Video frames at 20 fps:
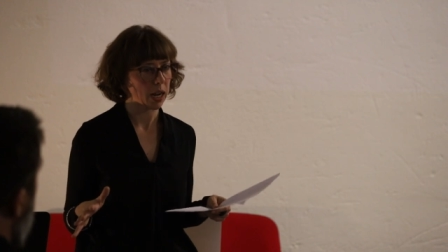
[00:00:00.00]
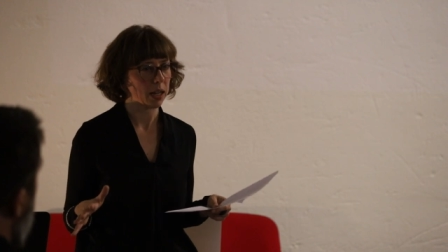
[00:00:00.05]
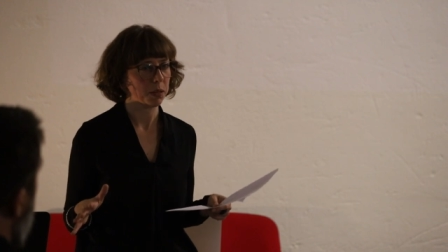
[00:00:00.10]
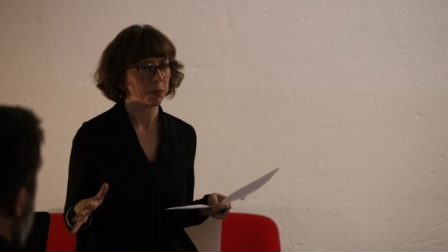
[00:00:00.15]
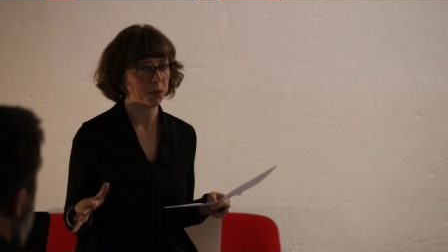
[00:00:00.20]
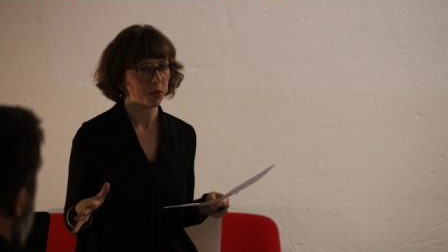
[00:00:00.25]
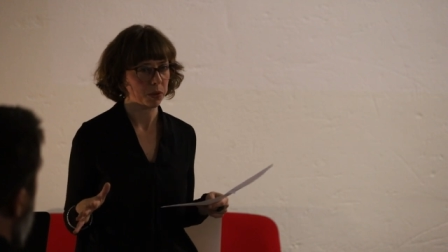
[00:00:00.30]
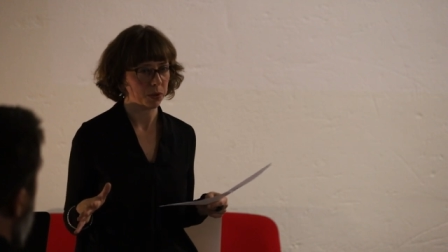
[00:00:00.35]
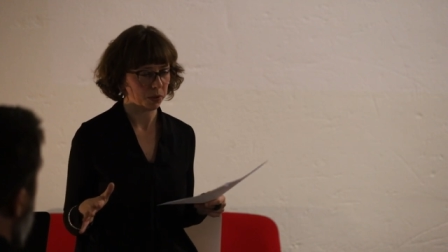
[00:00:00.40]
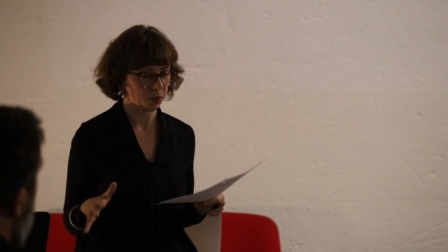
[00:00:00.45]

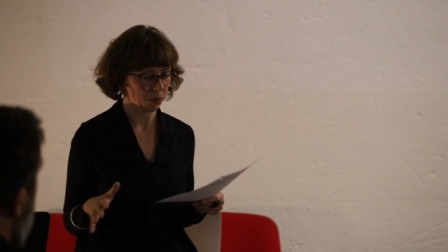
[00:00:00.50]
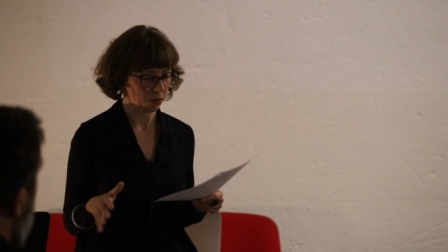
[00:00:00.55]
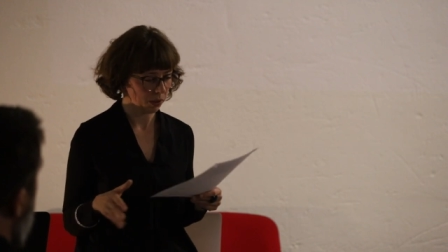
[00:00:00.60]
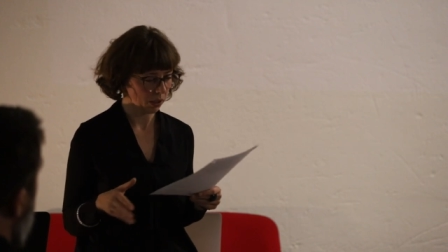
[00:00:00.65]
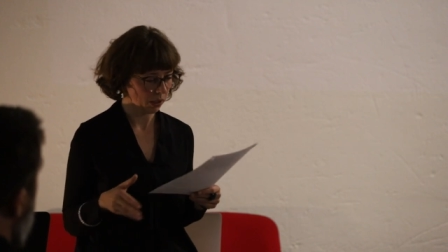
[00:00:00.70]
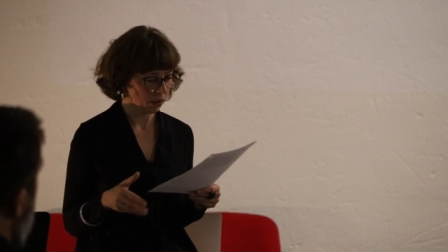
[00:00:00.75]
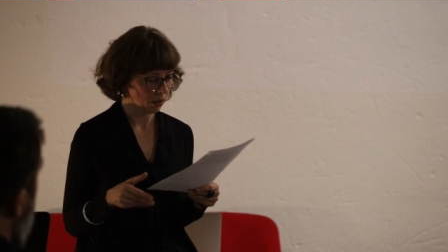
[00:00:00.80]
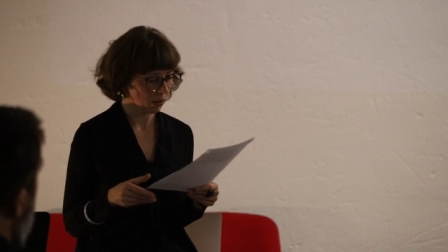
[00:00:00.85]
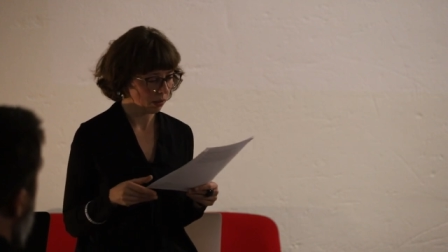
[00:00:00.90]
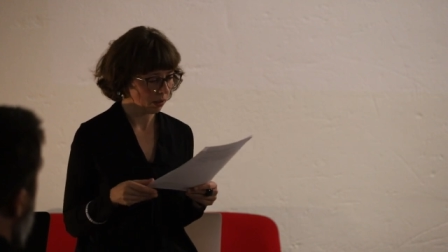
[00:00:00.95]
time to do
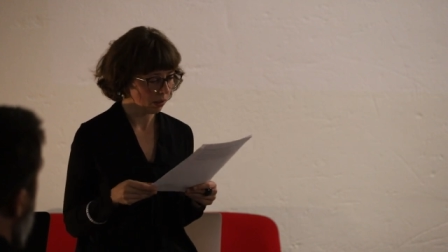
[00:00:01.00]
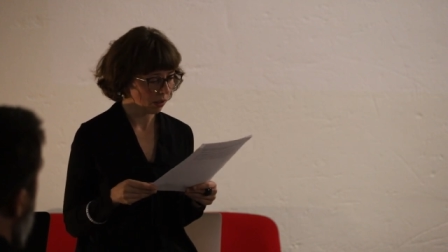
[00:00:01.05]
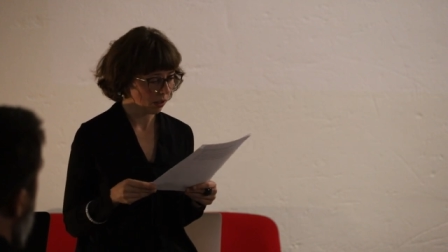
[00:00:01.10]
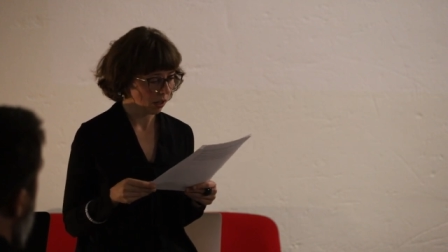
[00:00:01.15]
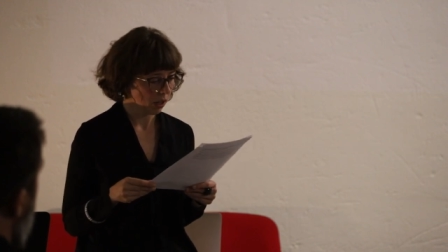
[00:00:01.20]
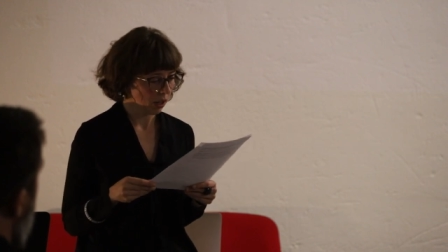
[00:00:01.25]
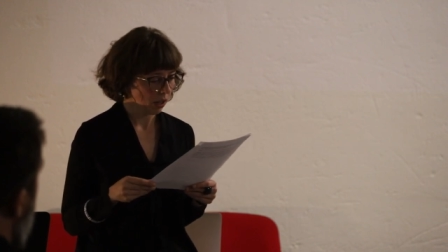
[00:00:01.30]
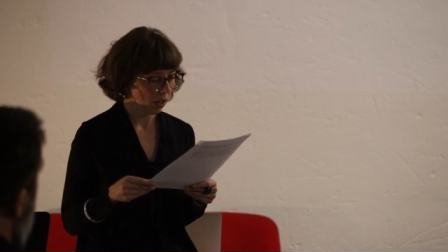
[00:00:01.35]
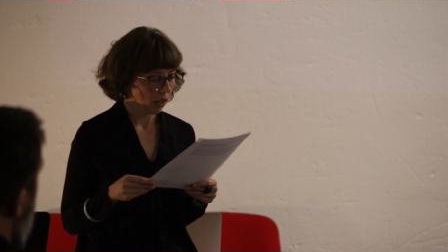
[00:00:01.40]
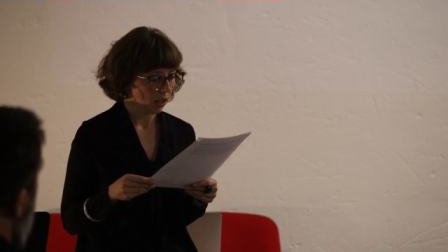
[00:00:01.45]

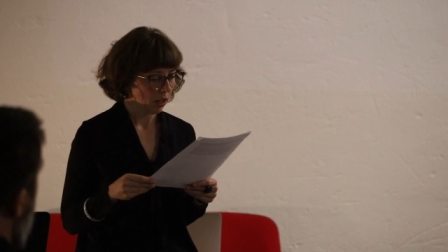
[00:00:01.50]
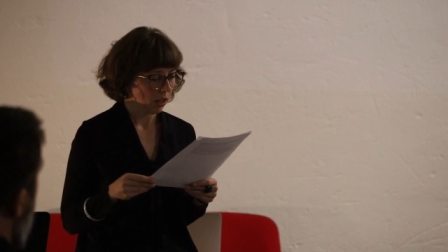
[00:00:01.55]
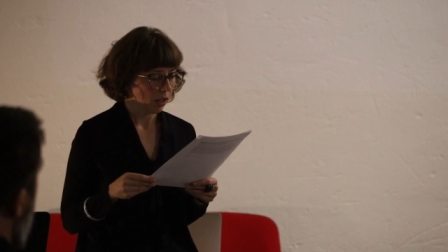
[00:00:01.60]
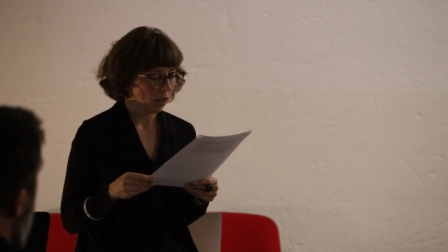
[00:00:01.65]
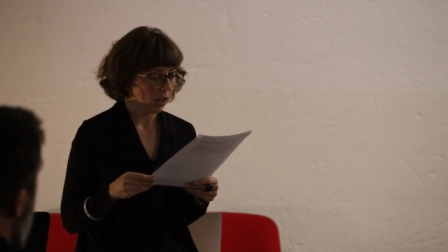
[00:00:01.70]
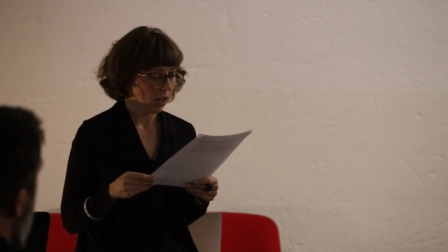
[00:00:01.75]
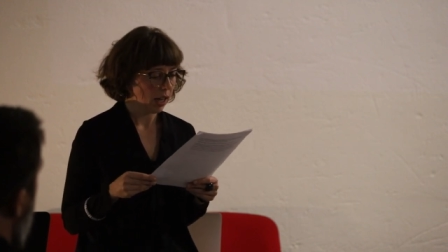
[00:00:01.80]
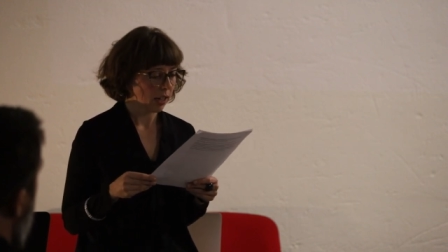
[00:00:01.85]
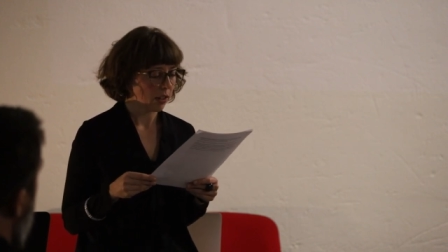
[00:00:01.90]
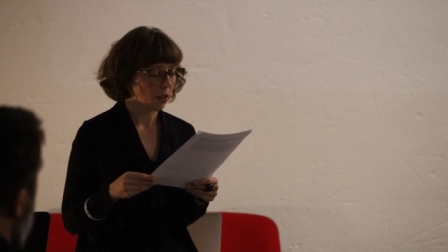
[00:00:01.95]
this,
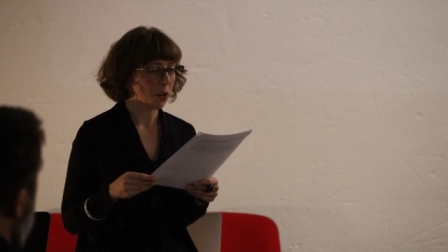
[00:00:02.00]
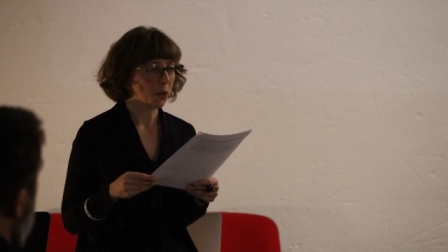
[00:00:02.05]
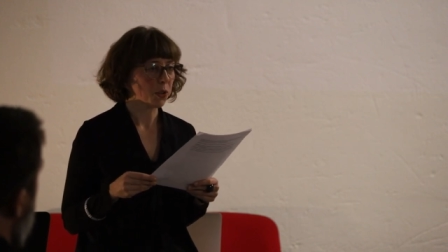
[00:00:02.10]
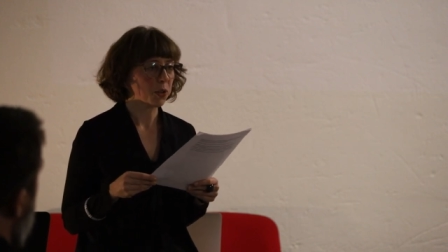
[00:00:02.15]
and